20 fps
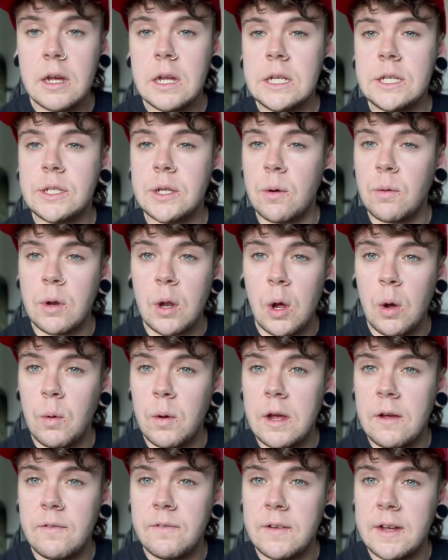Don't know
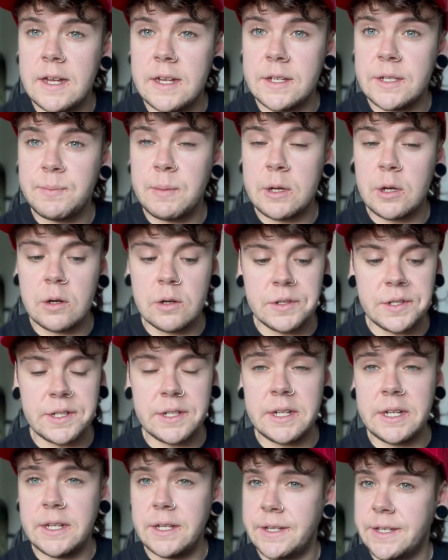if it's because
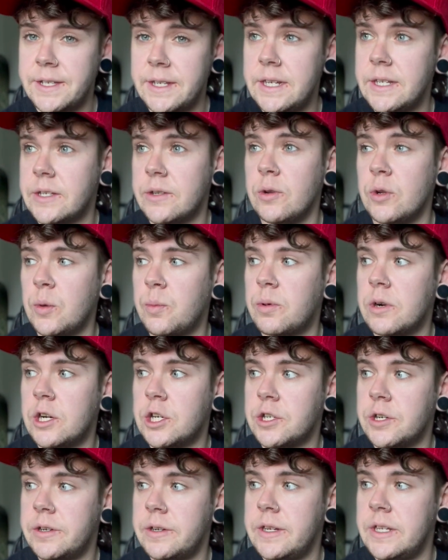the seasonal
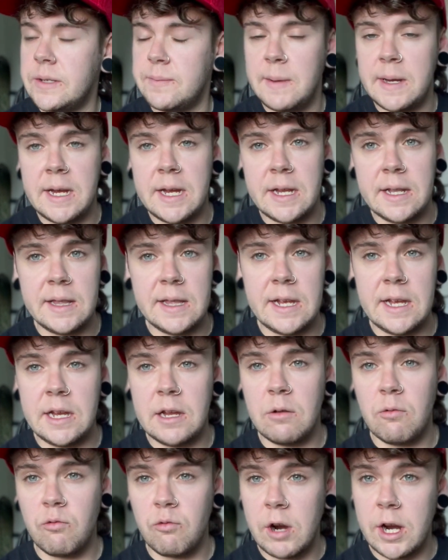depression is meeting
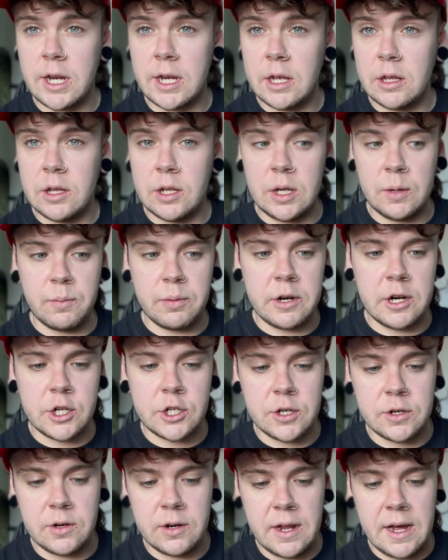the regular
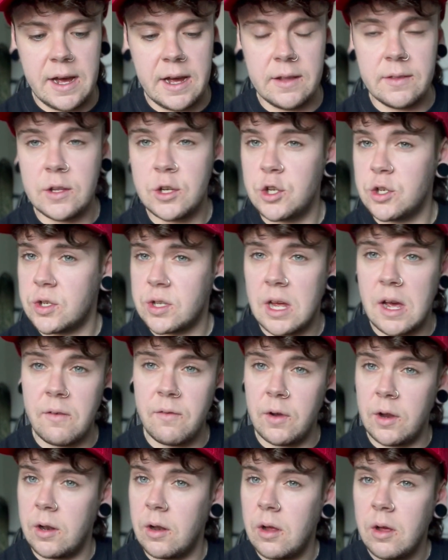depression and they're just
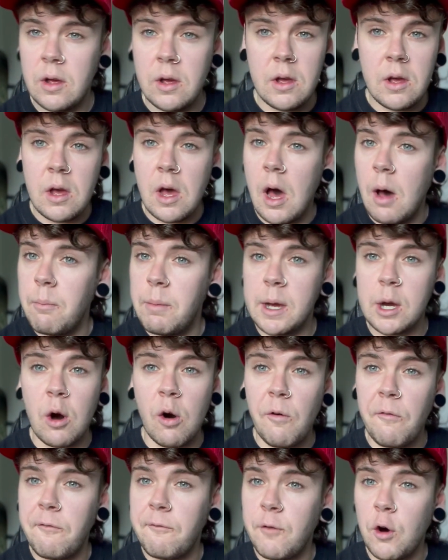having a big
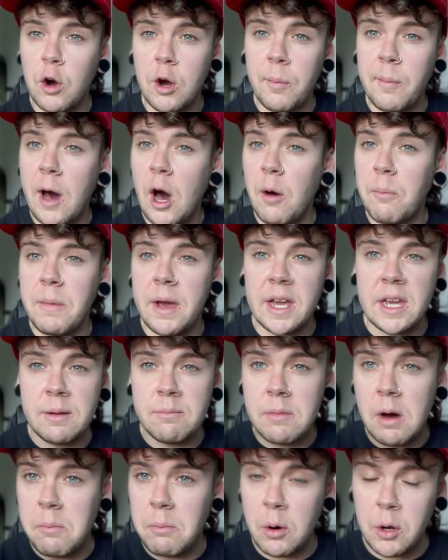old fuck about
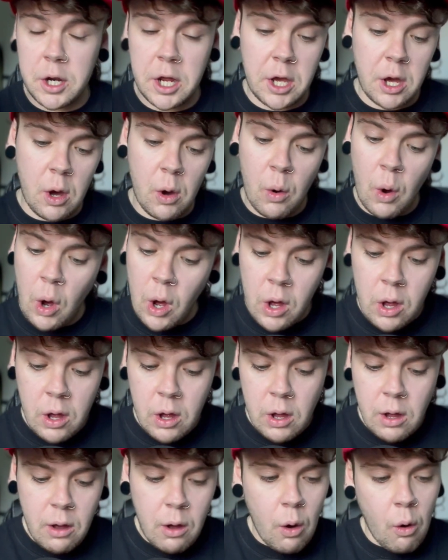making my body go
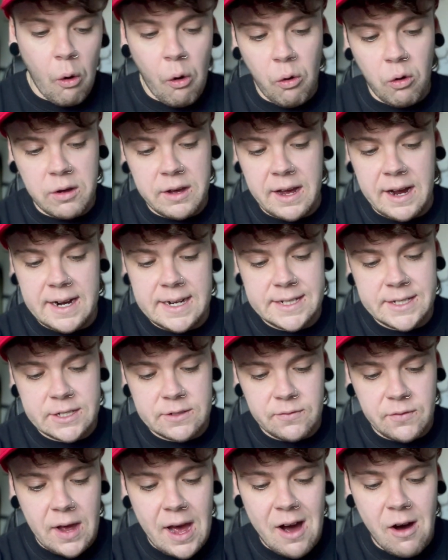all kinds
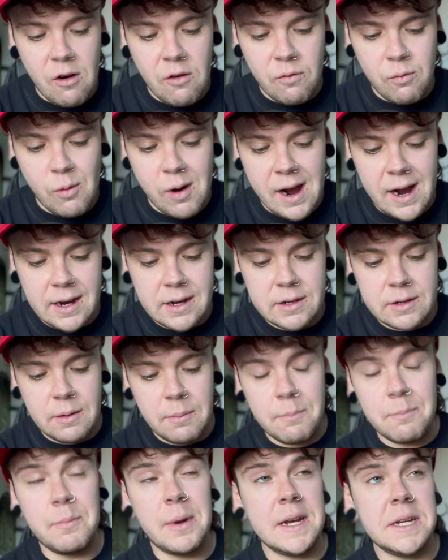of out of whack.
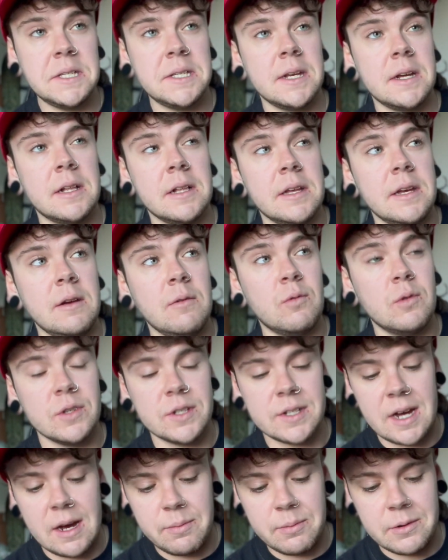Basically,
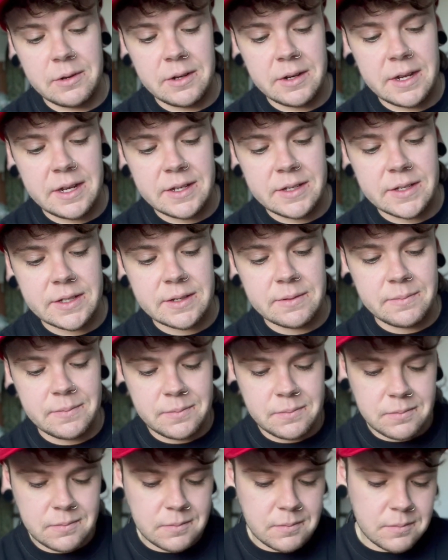what's happened is,
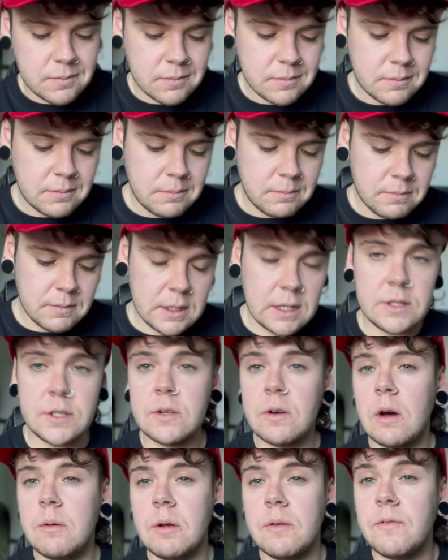
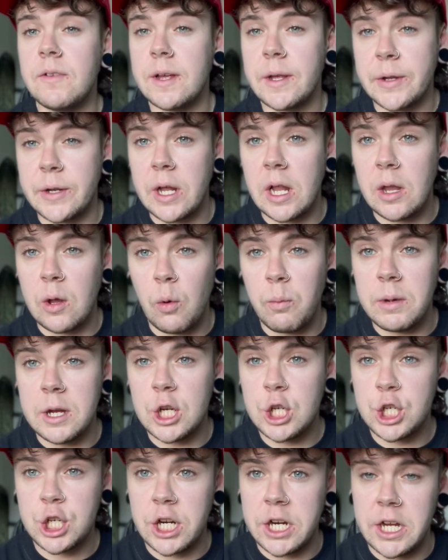so I've been feeling a little
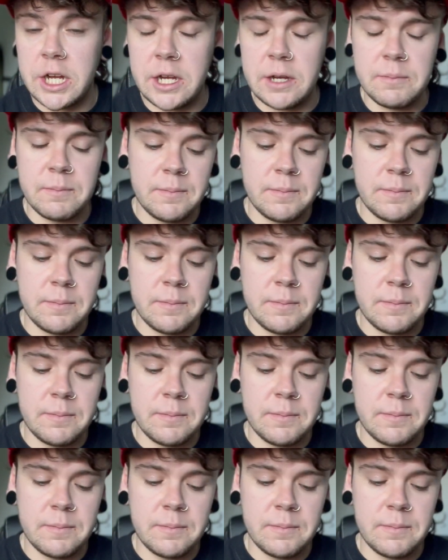bit shitty,